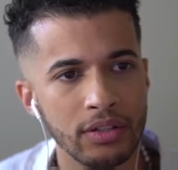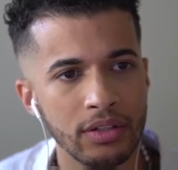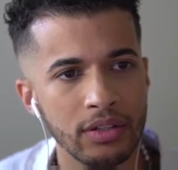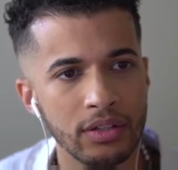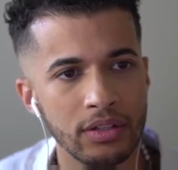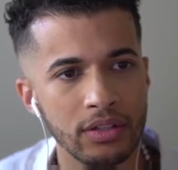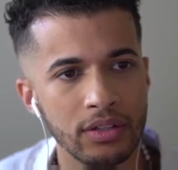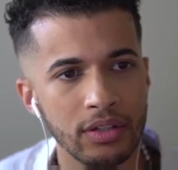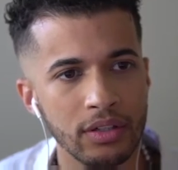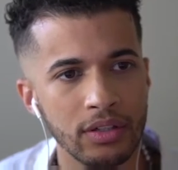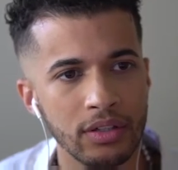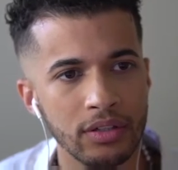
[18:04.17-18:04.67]

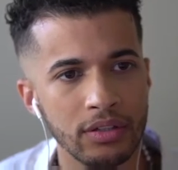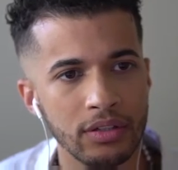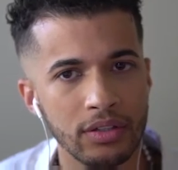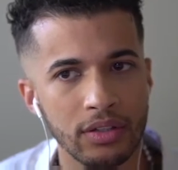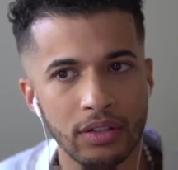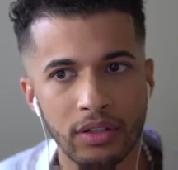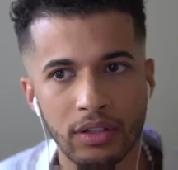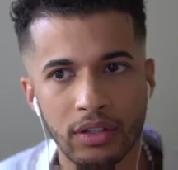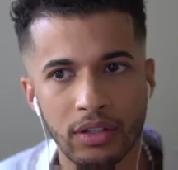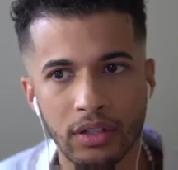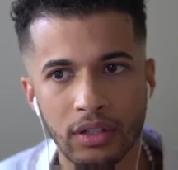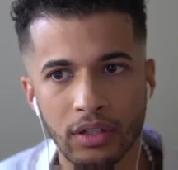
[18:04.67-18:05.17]
to
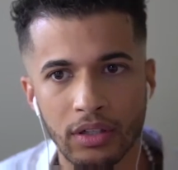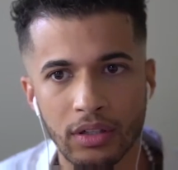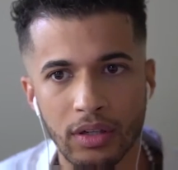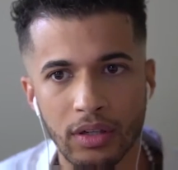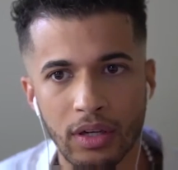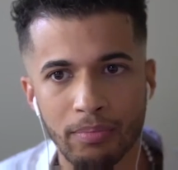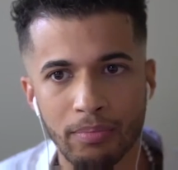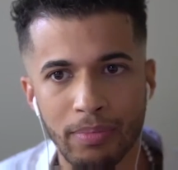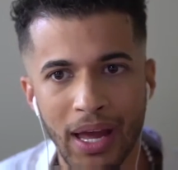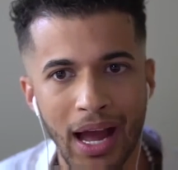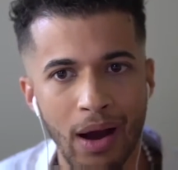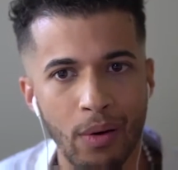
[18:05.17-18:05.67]

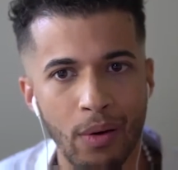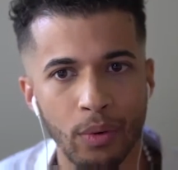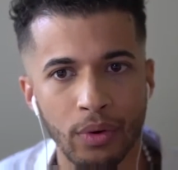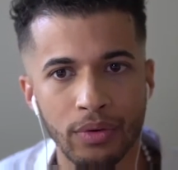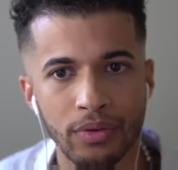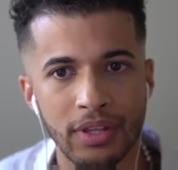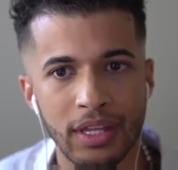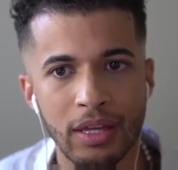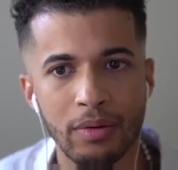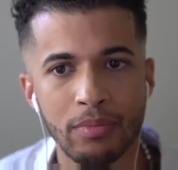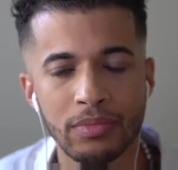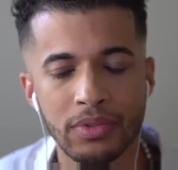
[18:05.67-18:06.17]
empower
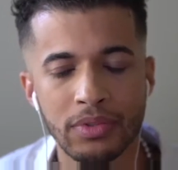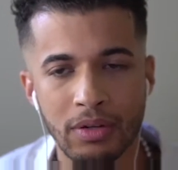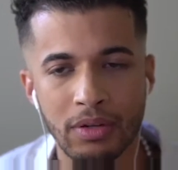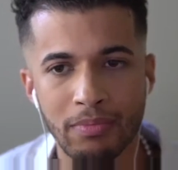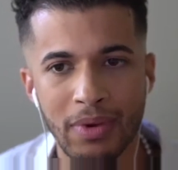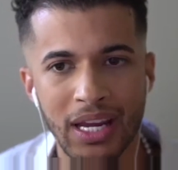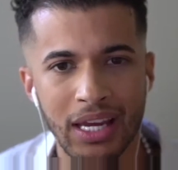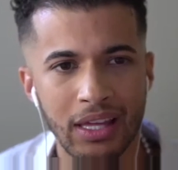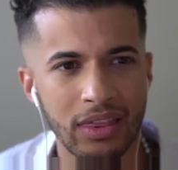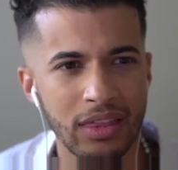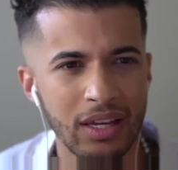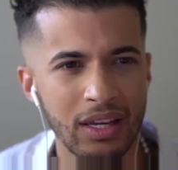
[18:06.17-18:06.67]
them to
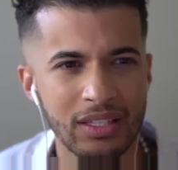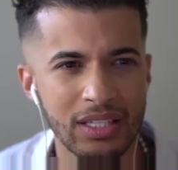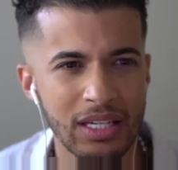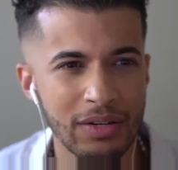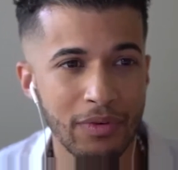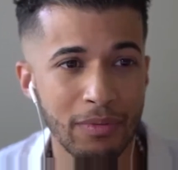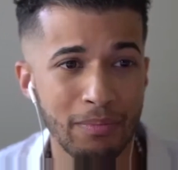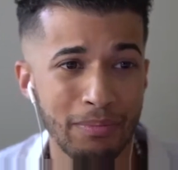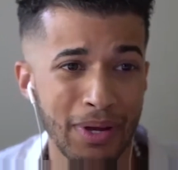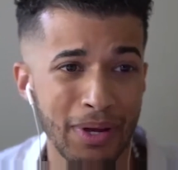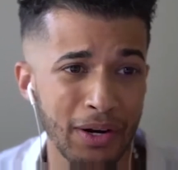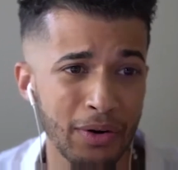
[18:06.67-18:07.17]
make things
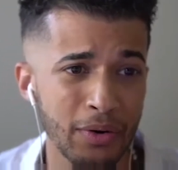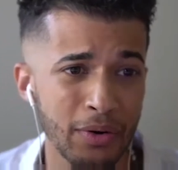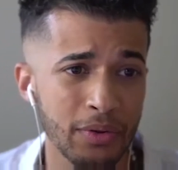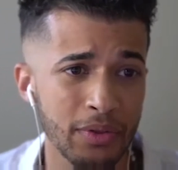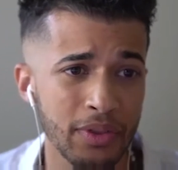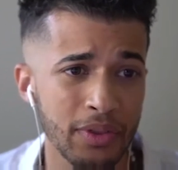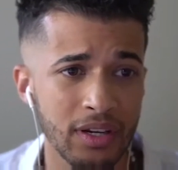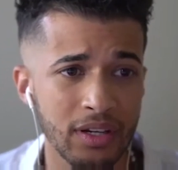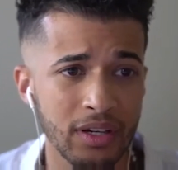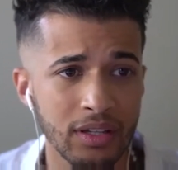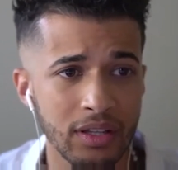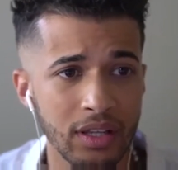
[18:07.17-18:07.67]
even better
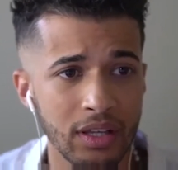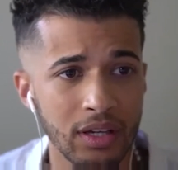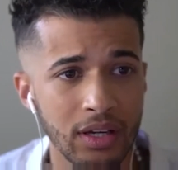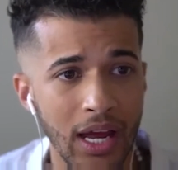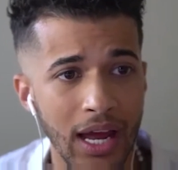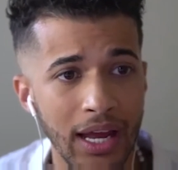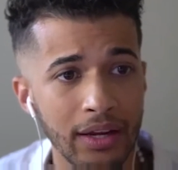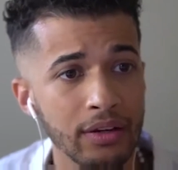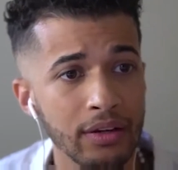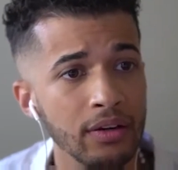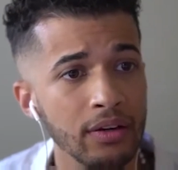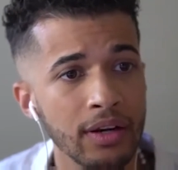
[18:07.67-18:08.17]
than
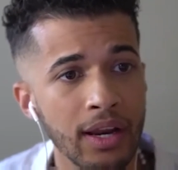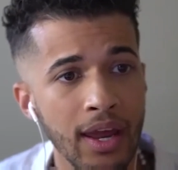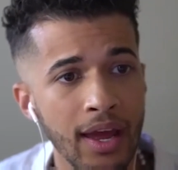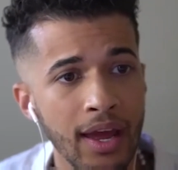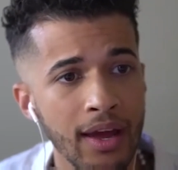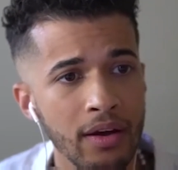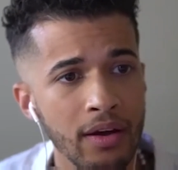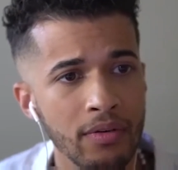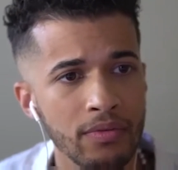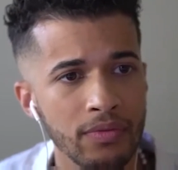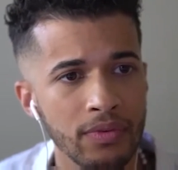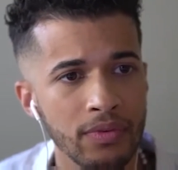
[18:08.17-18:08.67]
I could
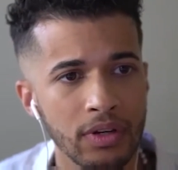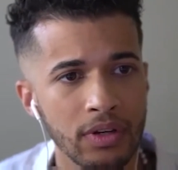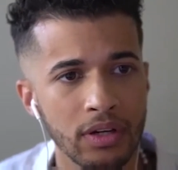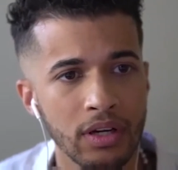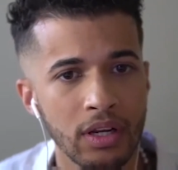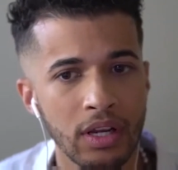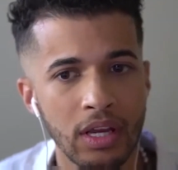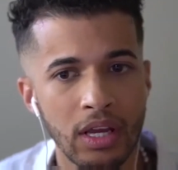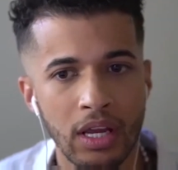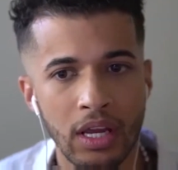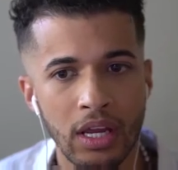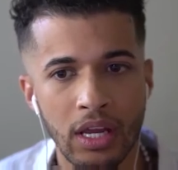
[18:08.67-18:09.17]
have,
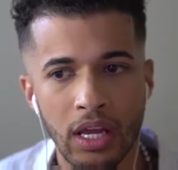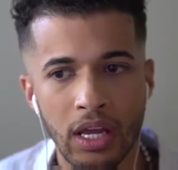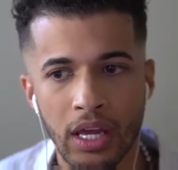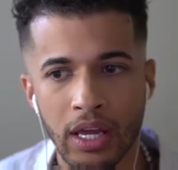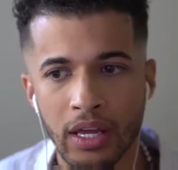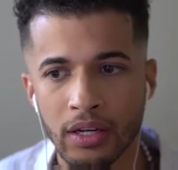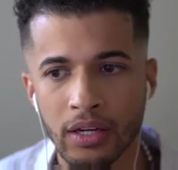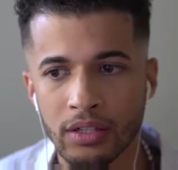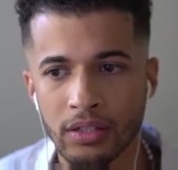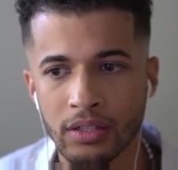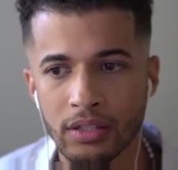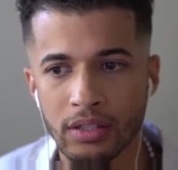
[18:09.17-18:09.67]

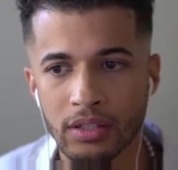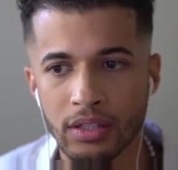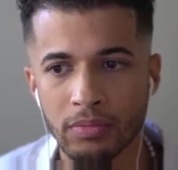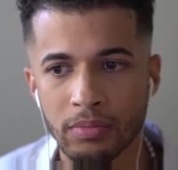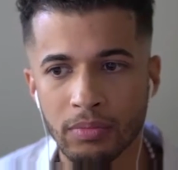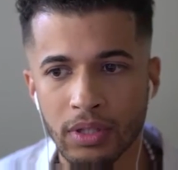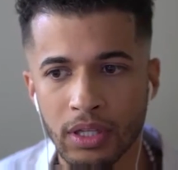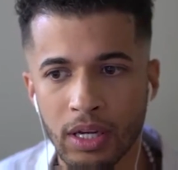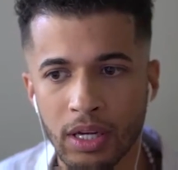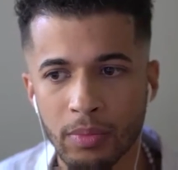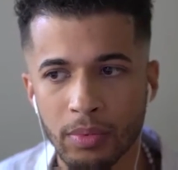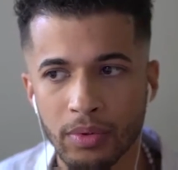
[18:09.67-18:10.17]
and to
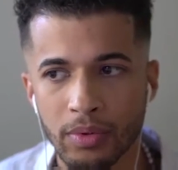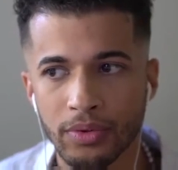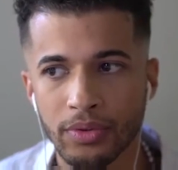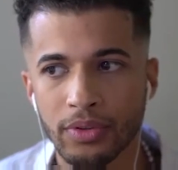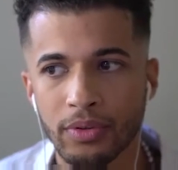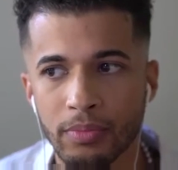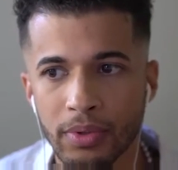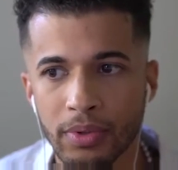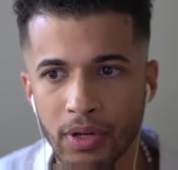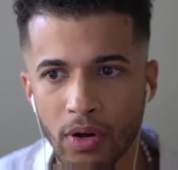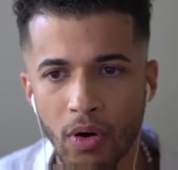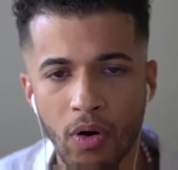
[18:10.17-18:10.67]
be able to
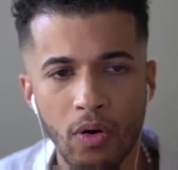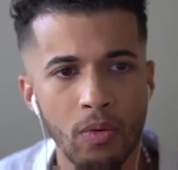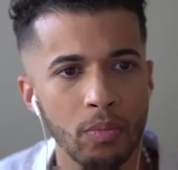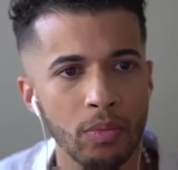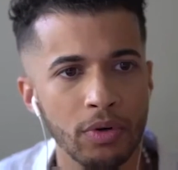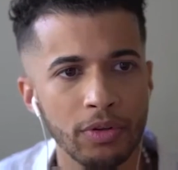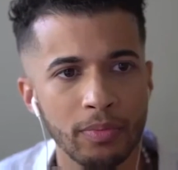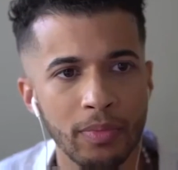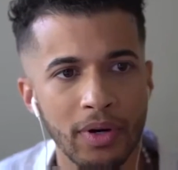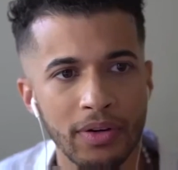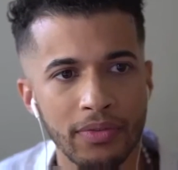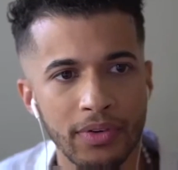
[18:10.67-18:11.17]
be home
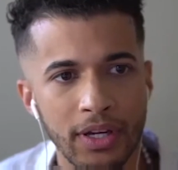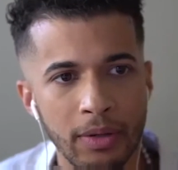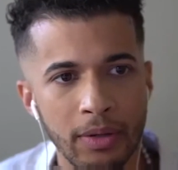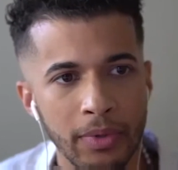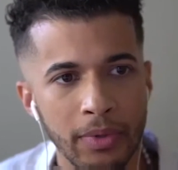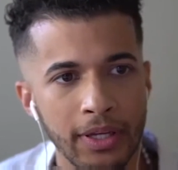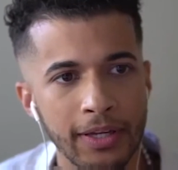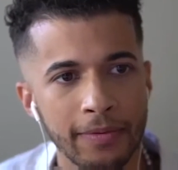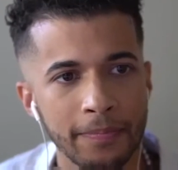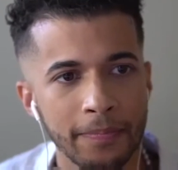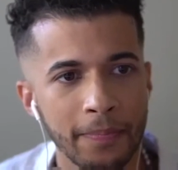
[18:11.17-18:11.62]
with my family.